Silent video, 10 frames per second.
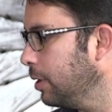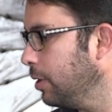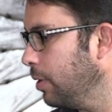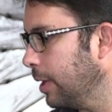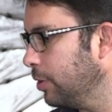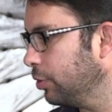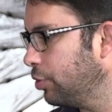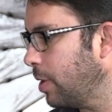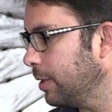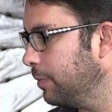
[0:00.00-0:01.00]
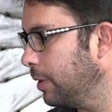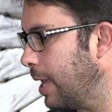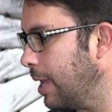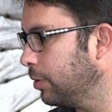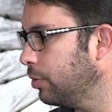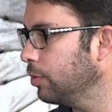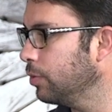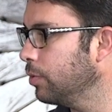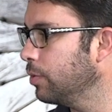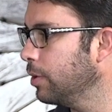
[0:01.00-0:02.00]
You can just transfer that
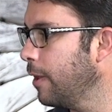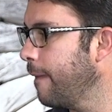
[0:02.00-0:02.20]
to